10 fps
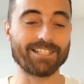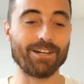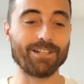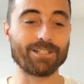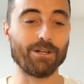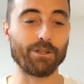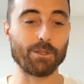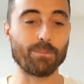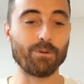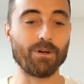So it's got
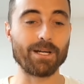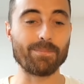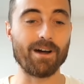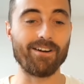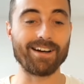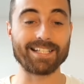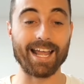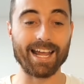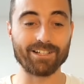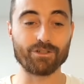De Bruyne, Mahrez
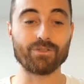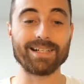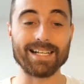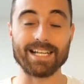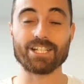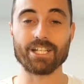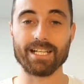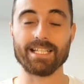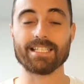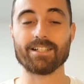and Grealish
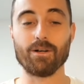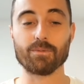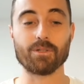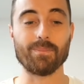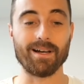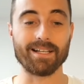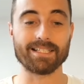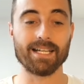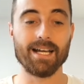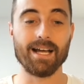in its
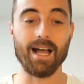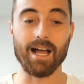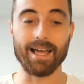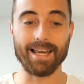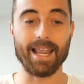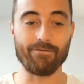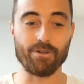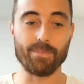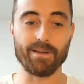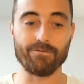optimised
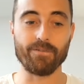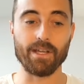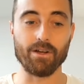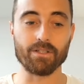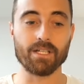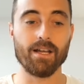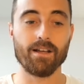11 midfield.